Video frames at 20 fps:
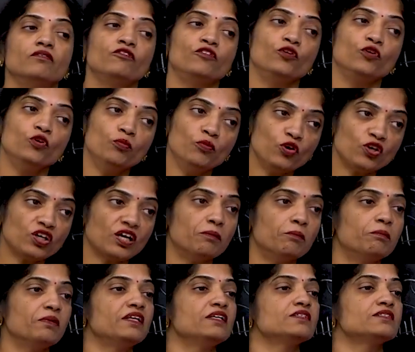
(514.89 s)
few more
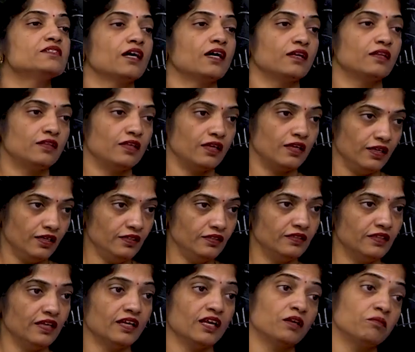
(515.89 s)
companies are there.
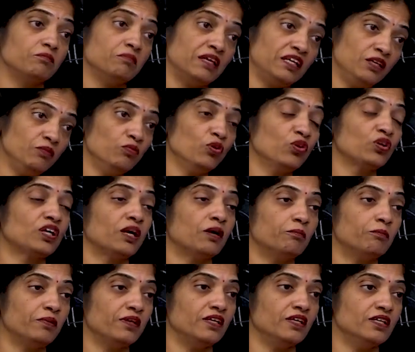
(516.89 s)
There are many more
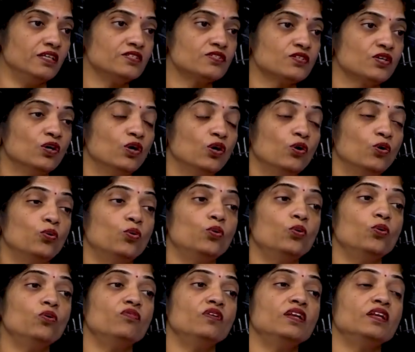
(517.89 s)
companies
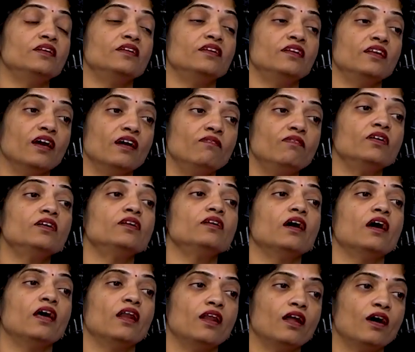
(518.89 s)
who will never
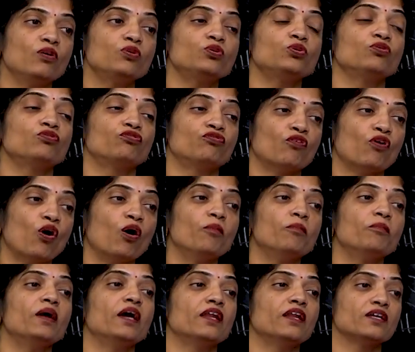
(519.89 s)
allow to
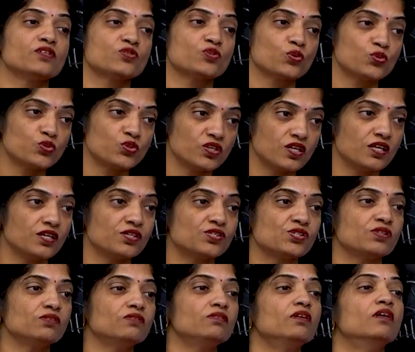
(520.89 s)
form an
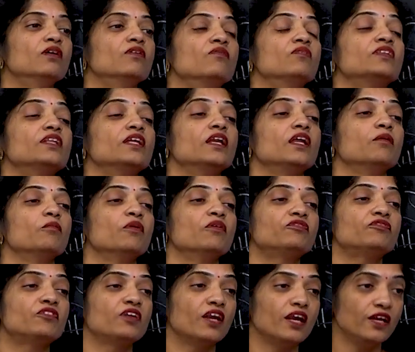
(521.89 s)
association with the name of
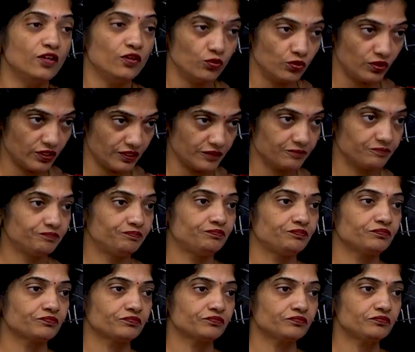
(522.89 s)
trade union.
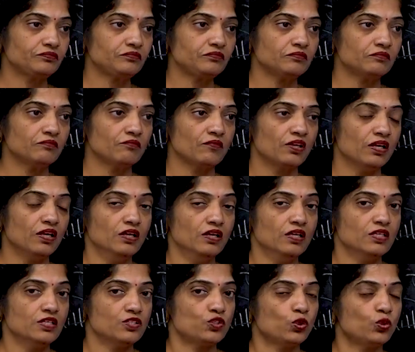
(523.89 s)

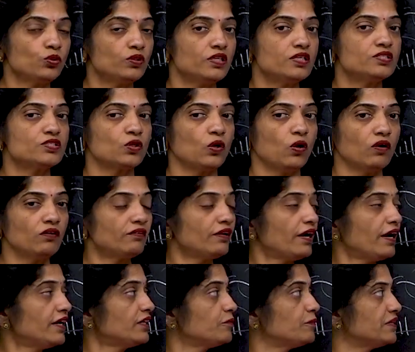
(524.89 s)
Okay. So, these
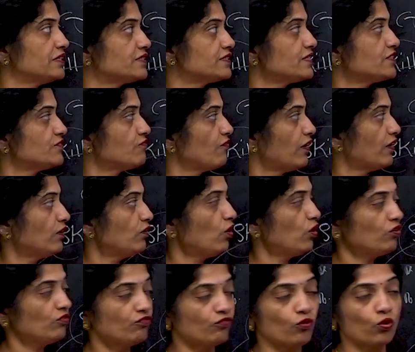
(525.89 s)
contract basis
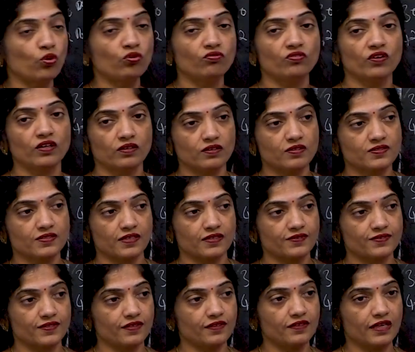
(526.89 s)
104 workers I
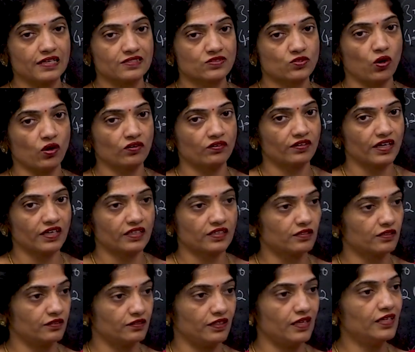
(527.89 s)
said as contract
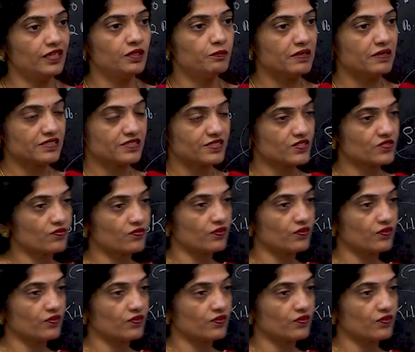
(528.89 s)
daily basis